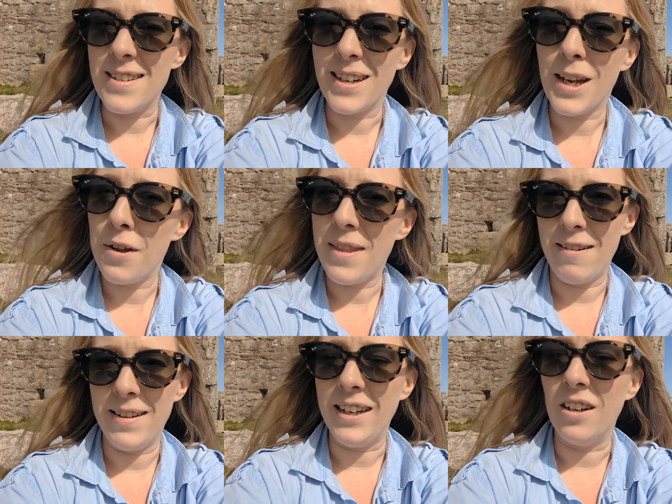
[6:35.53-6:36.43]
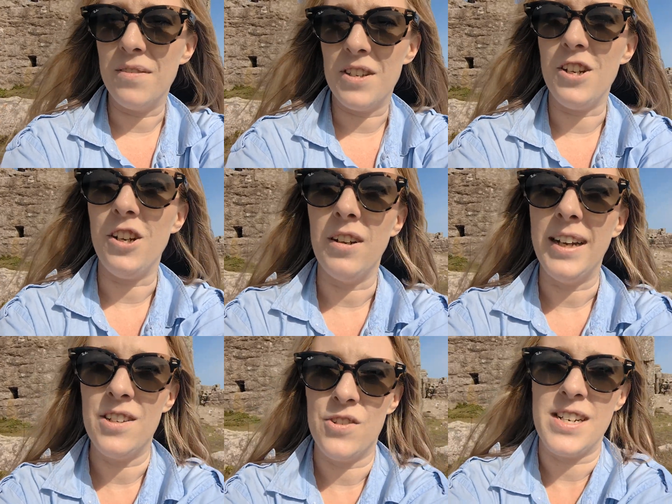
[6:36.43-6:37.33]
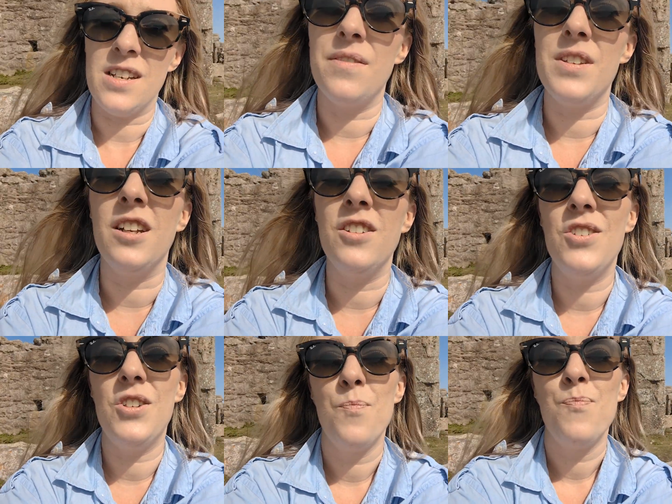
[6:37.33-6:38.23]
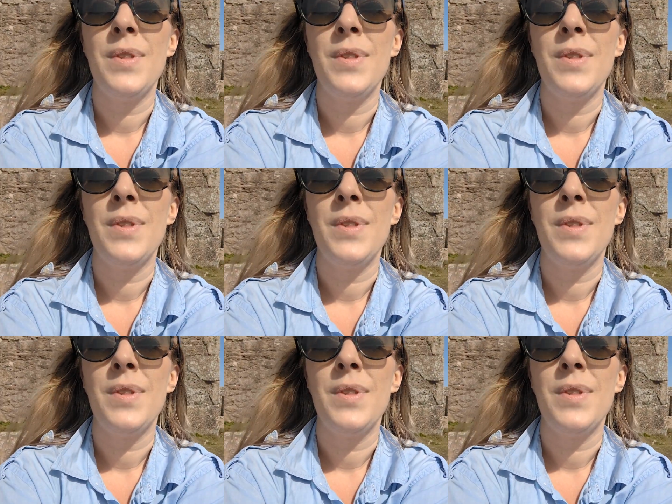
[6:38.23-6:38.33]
So go there in the afternoon, like straight after lunch.